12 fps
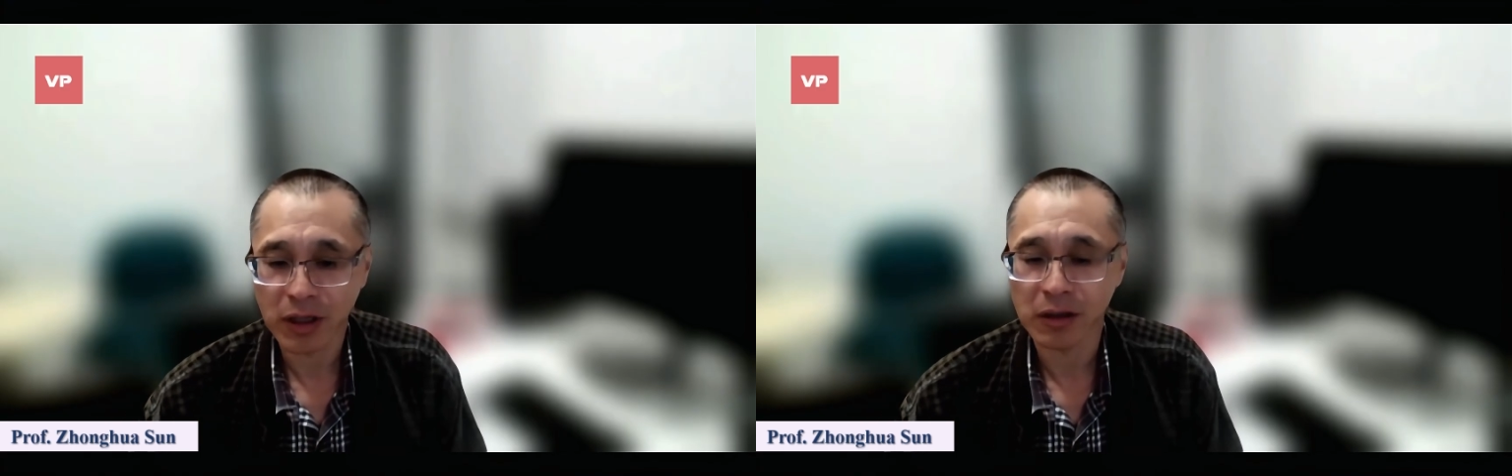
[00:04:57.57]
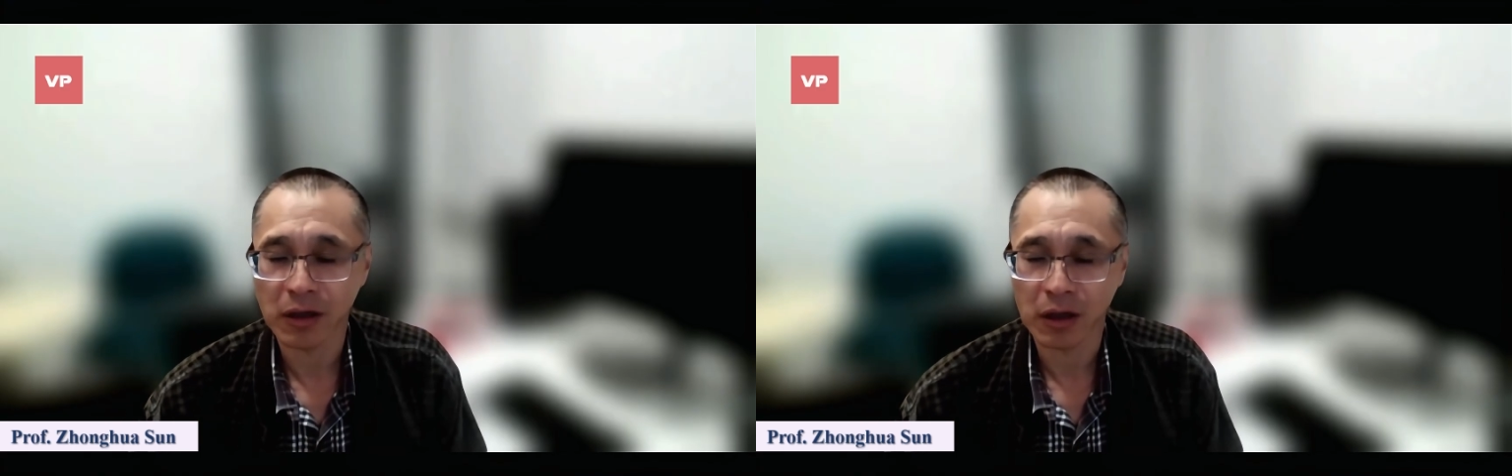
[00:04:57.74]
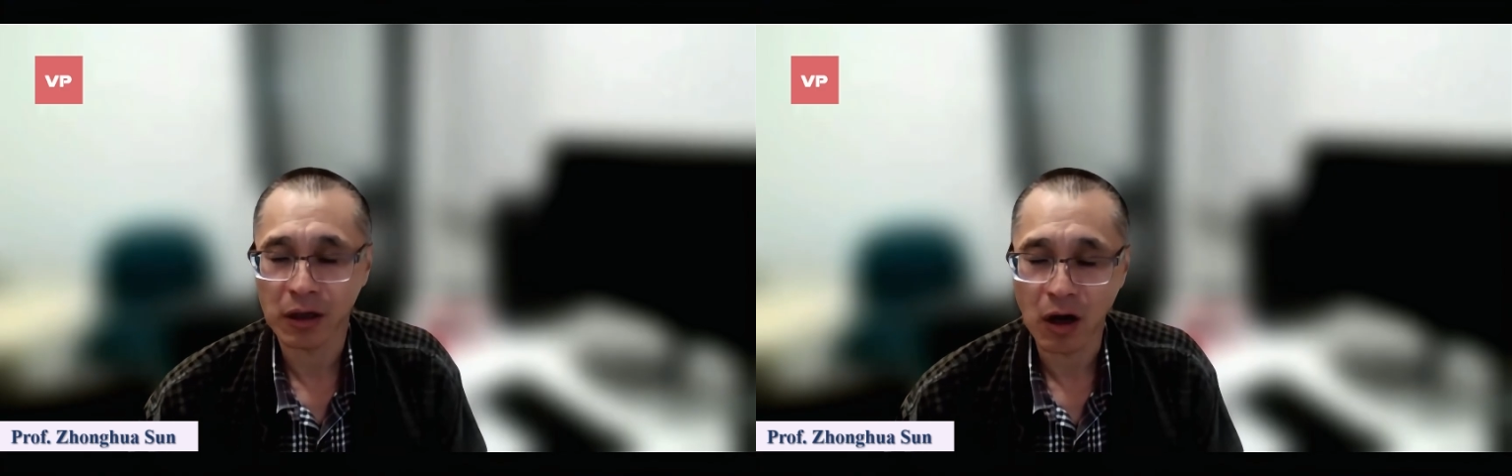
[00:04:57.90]

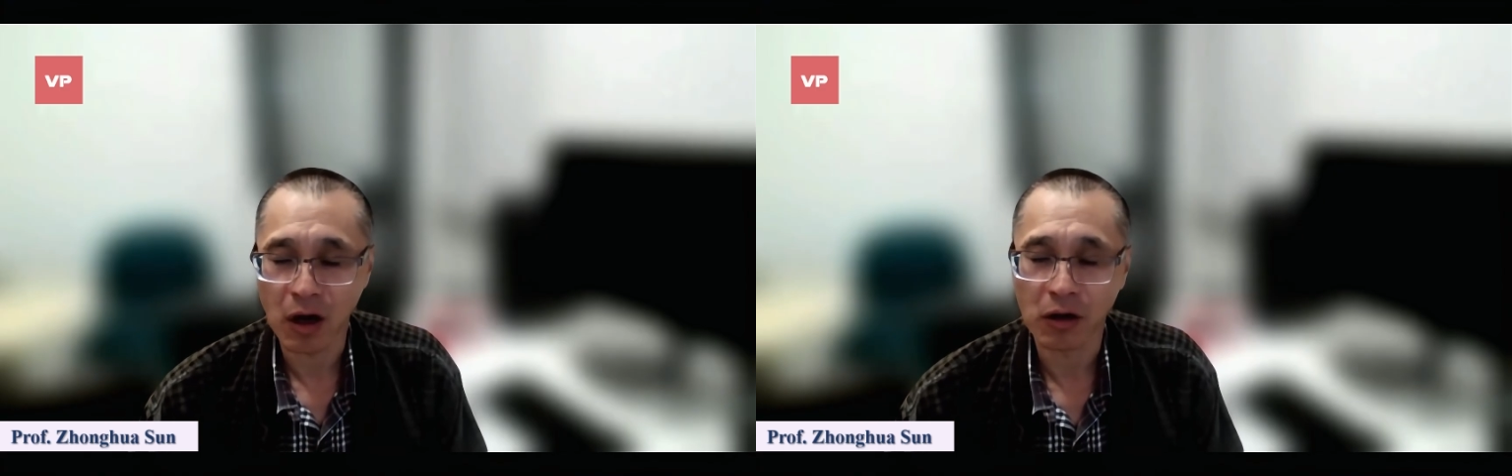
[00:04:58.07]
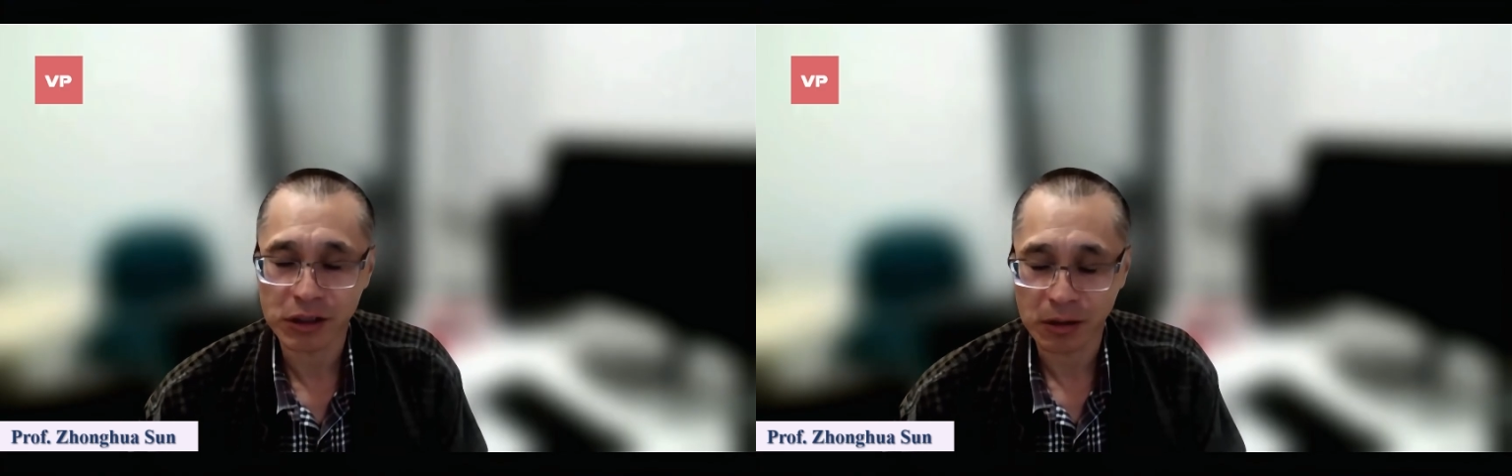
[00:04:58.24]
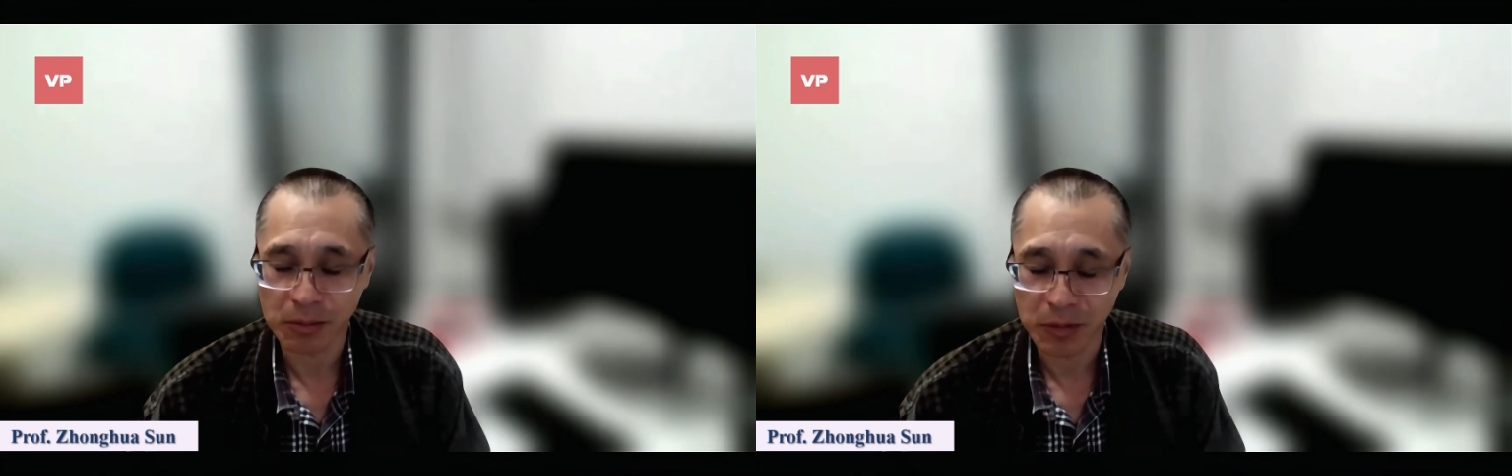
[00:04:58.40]
the
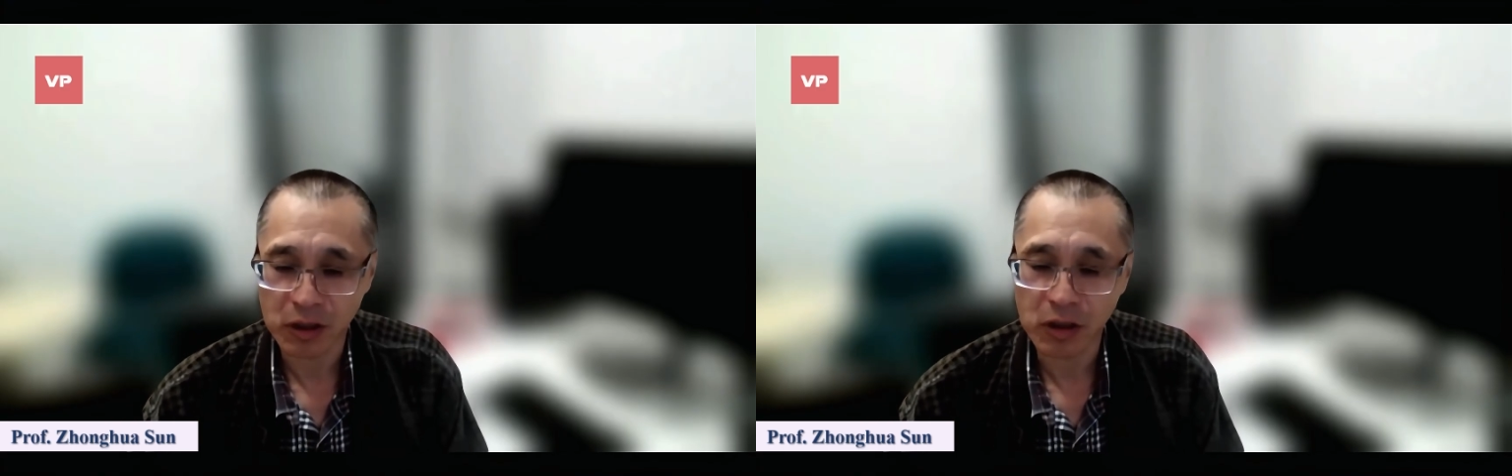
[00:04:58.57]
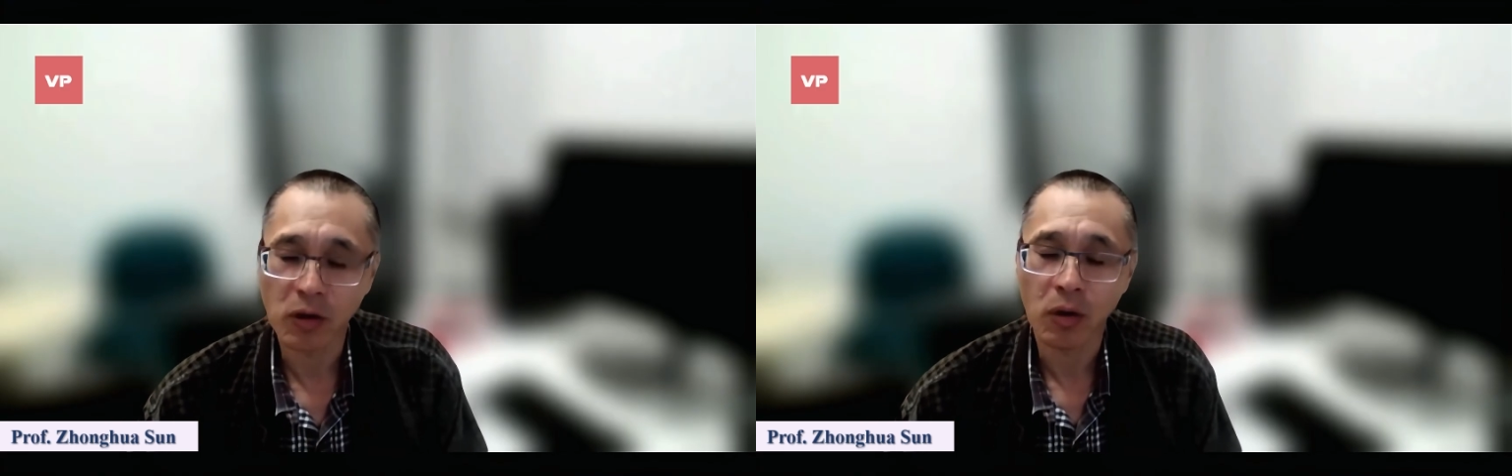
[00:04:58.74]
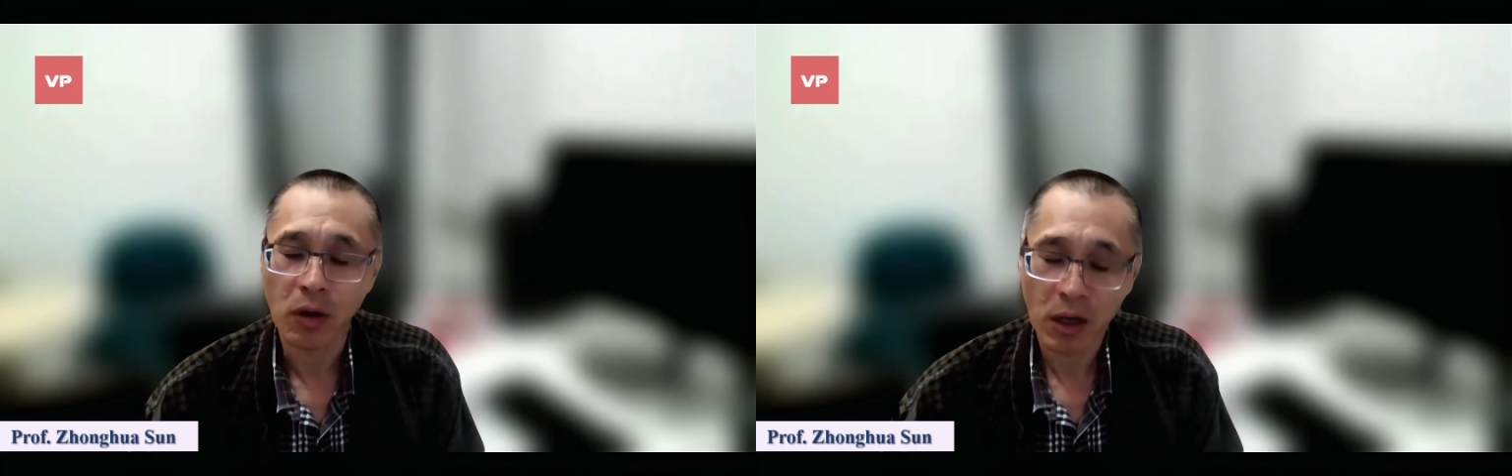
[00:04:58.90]
cost
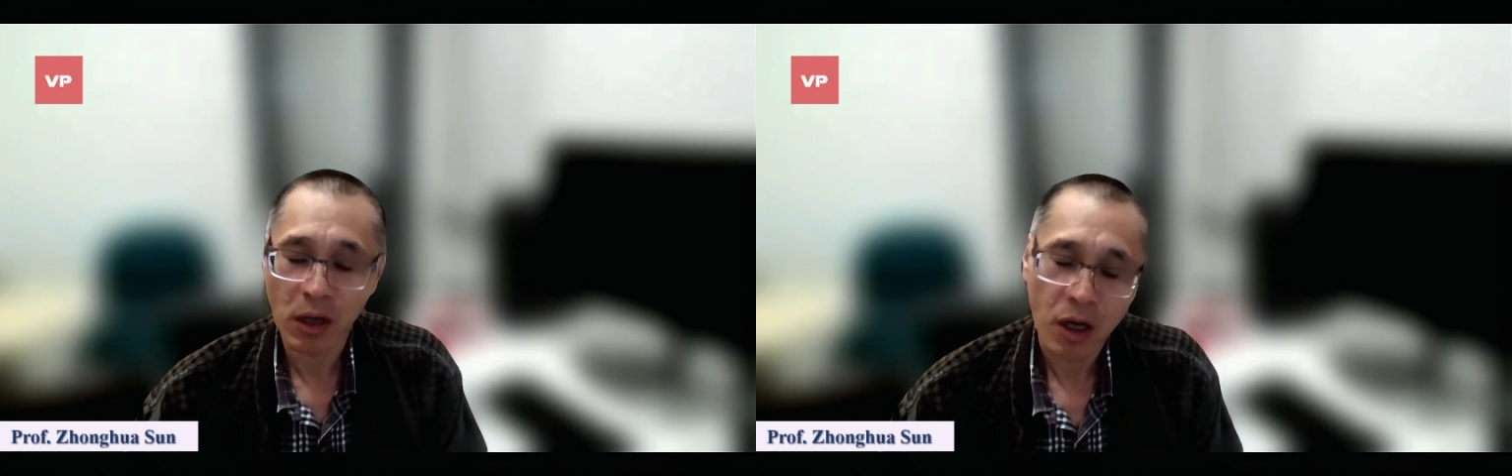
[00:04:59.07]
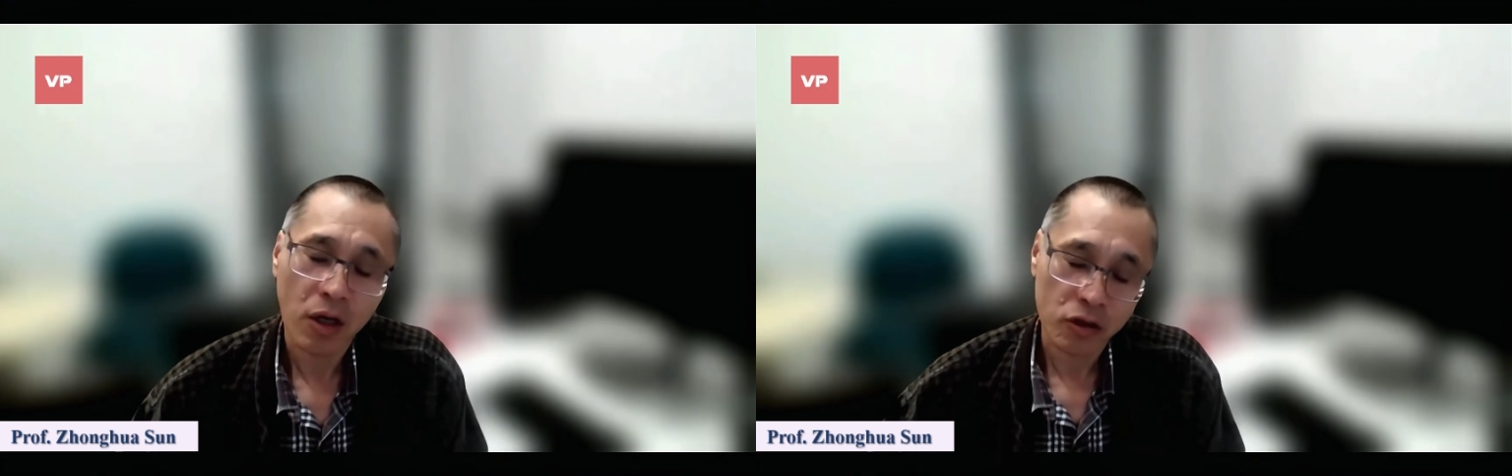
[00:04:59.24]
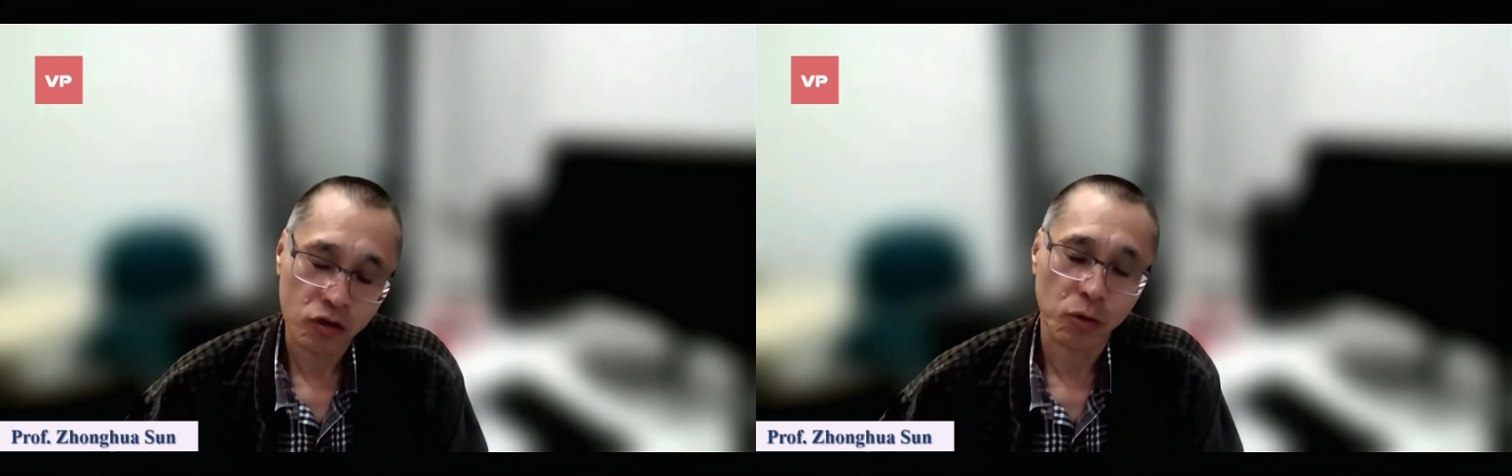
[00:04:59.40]
material
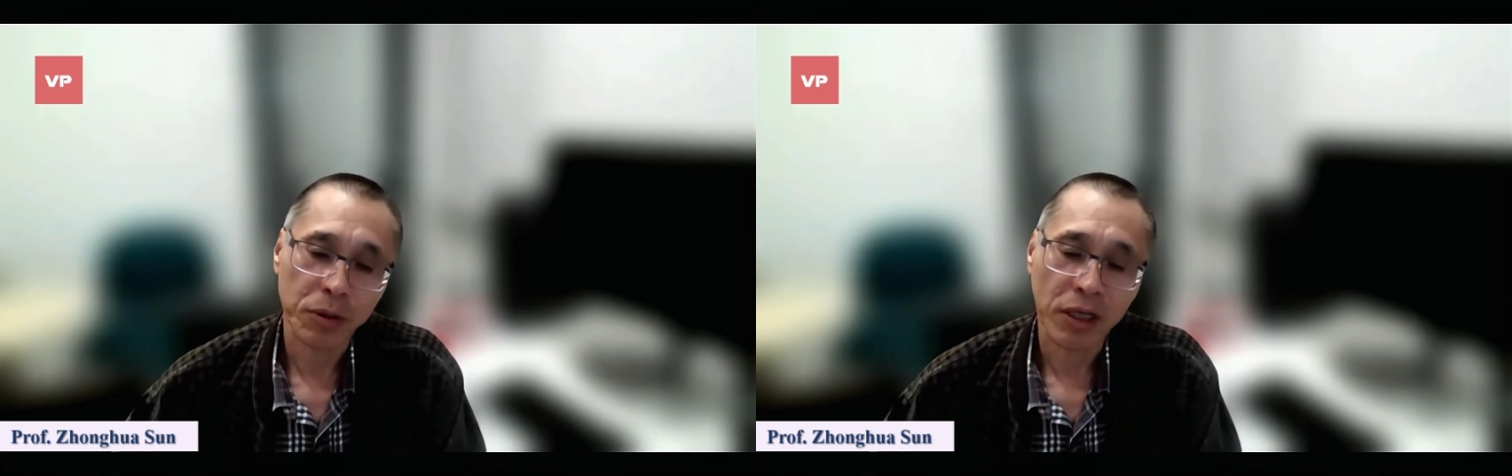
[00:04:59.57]
should be